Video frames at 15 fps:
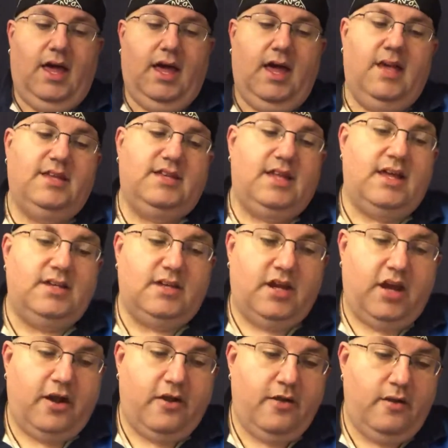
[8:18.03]
It says
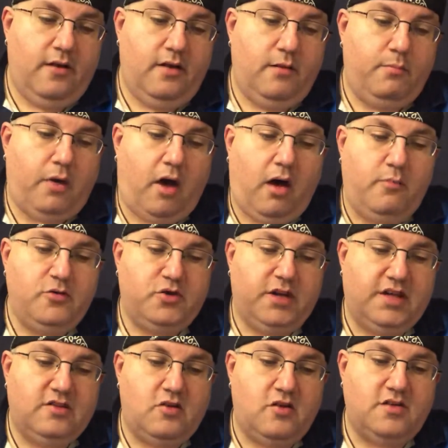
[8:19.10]
here, palm
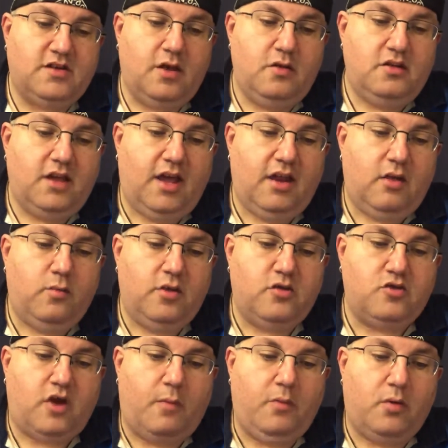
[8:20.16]
trees are associated with
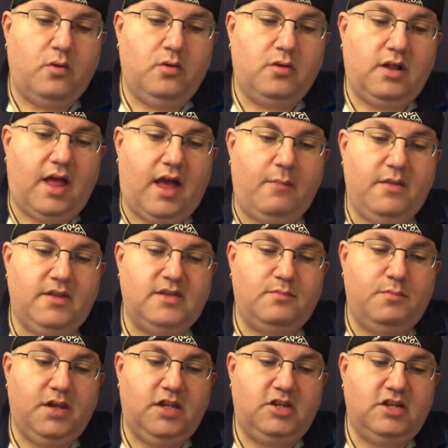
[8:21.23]
tropical climates,
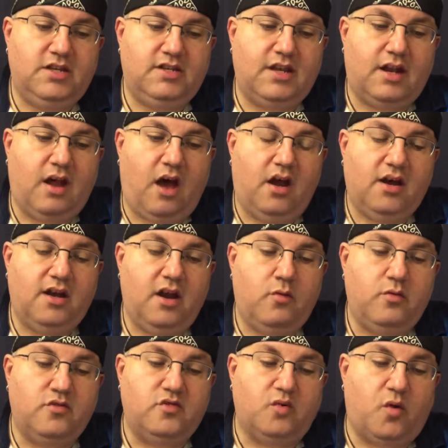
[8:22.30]
beaches, and holiday
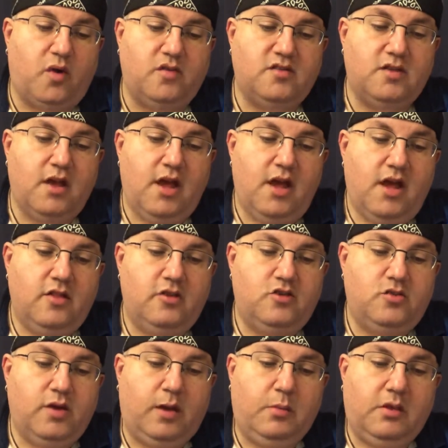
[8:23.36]
resorts. The
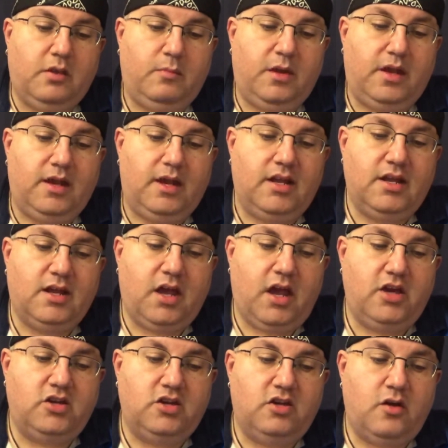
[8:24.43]
dream could be an
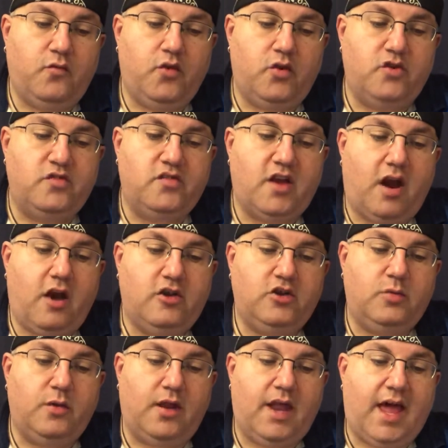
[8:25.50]
indication of your desire to
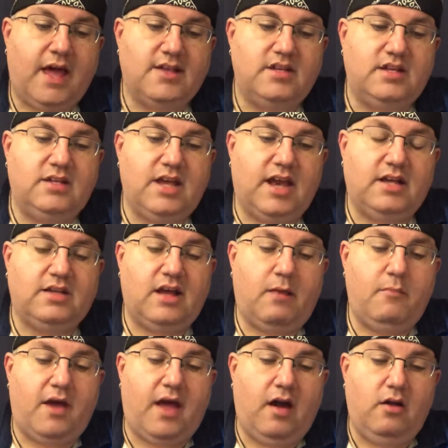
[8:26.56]
relax and take
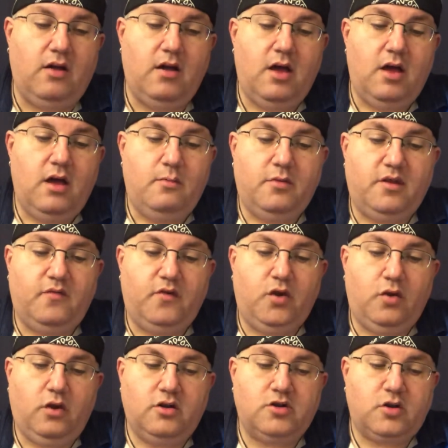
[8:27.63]
time out. But if you
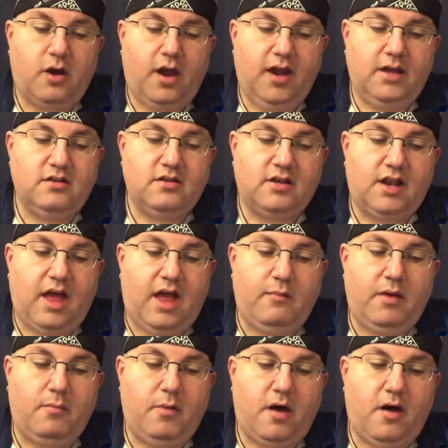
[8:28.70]
are trying to climb
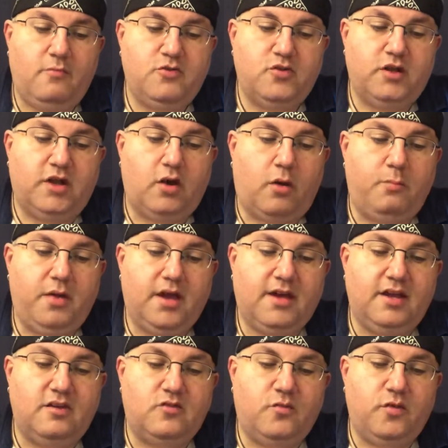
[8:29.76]
a palm tree or pick
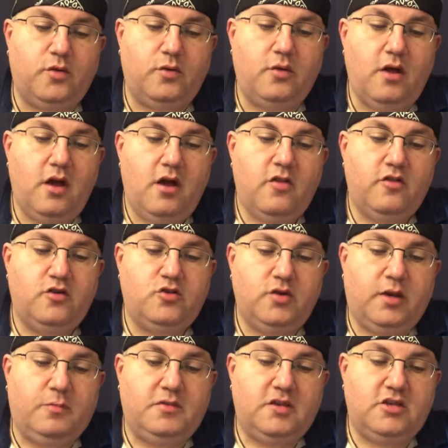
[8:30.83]
its fruit, the
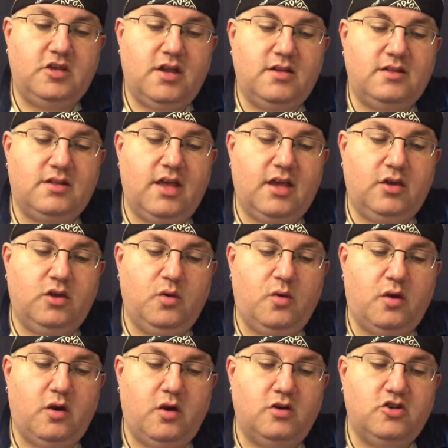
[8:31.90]
dream suggests that you
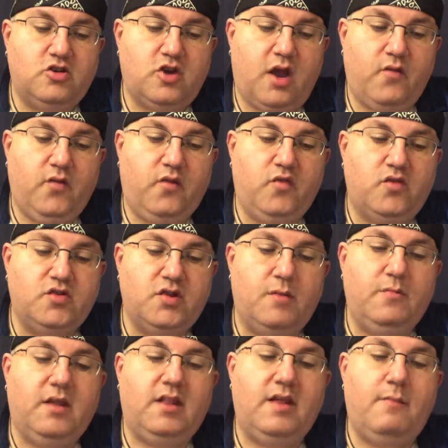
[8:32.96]
are striving for
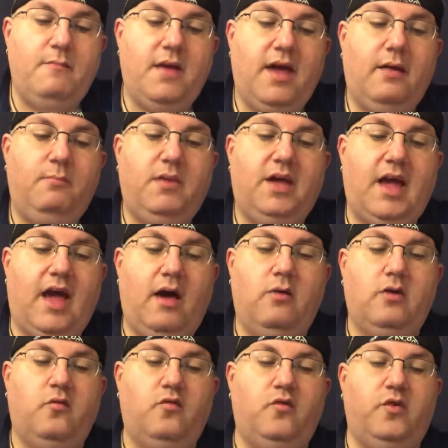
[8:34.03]
something that may be out
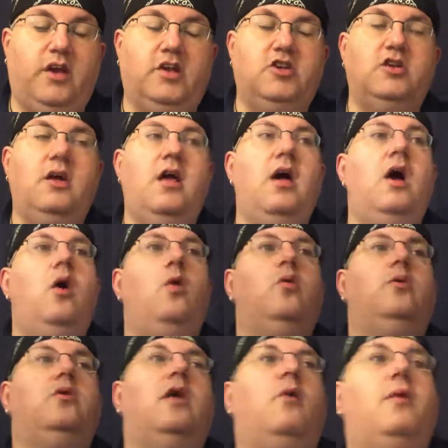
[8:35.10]
of reach.
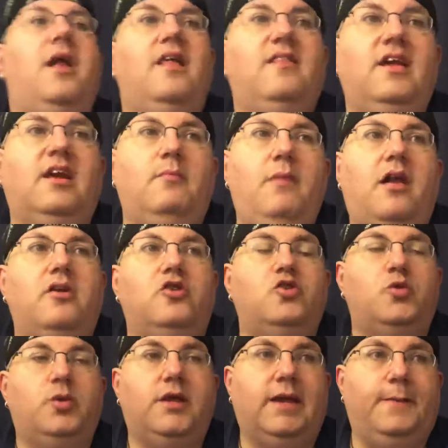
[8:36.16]
Now, when I think about a
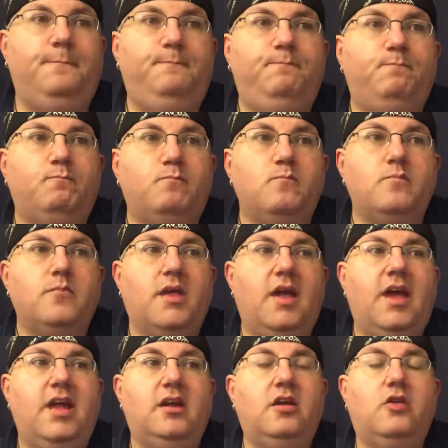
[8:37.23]
tree,
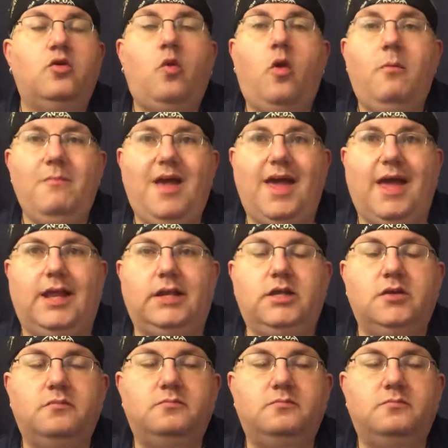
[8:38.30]
in Lenormand,